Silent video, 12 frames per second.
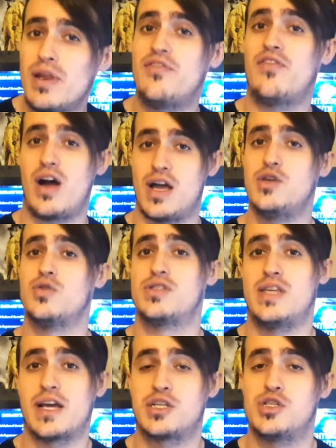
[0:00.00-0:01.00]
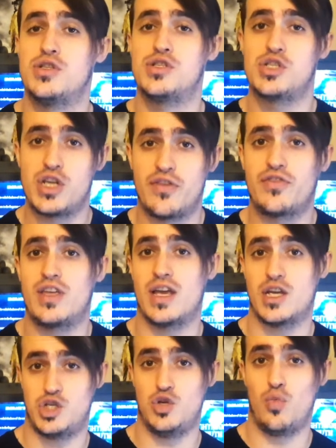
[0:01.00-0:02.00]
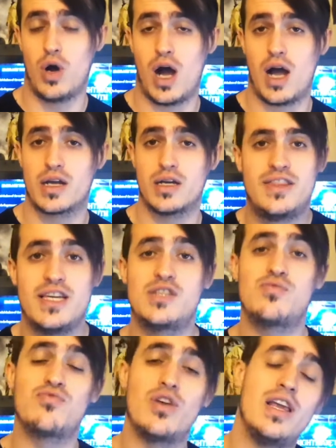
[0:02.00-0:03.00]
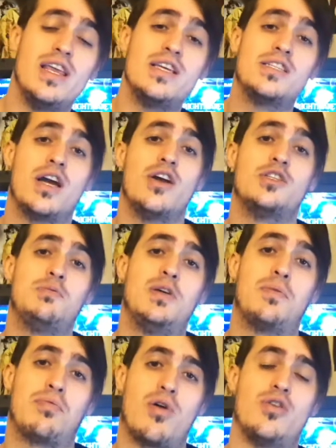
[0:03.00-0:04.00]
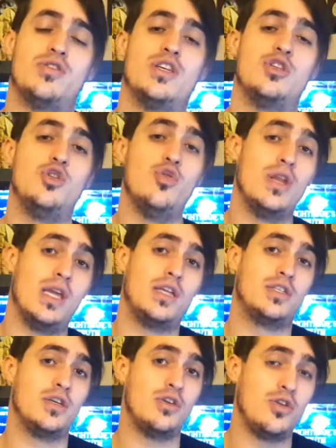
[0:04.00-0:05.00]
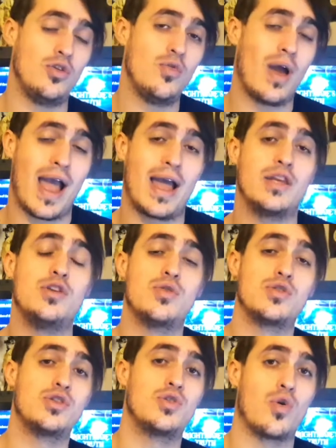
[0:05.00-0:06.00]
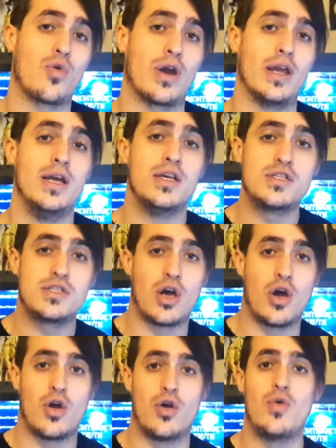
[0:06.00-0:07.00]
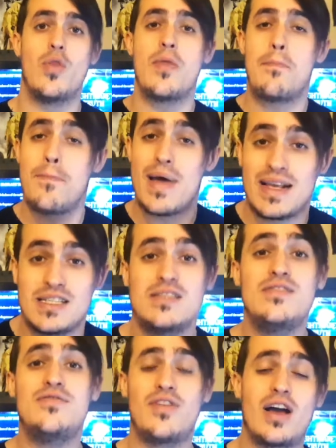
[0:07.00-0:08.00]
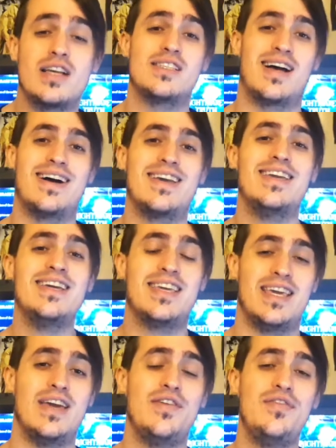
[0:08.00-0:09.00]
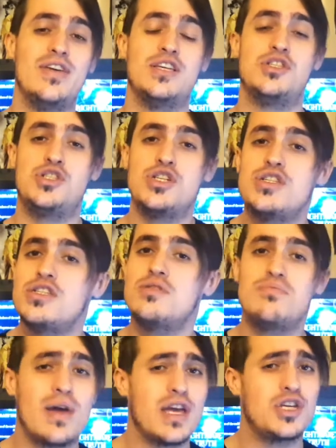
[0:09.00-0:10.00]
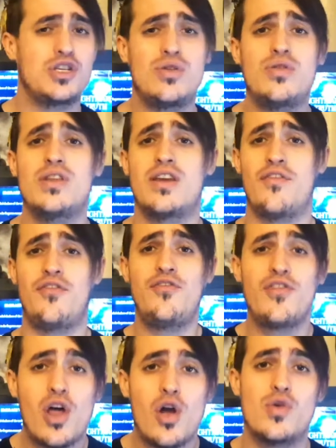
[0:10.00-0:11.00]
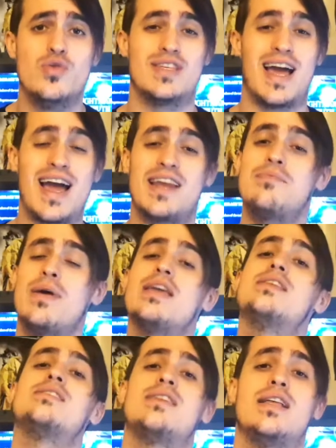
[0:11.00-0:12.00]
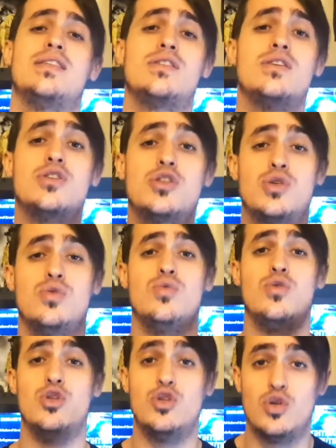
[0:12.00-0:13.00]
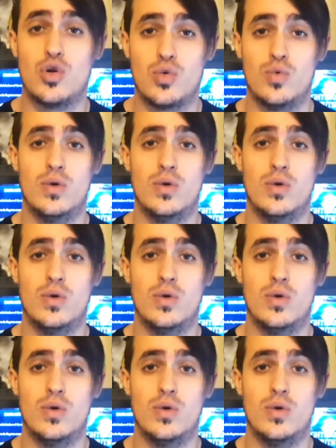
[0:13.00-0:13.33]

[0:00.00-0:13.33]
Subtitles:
find your sections shifting as you work. This really is going to be a process unique to you and your story, so the best advice I can give is just to make sure that it flows and makes sense to you.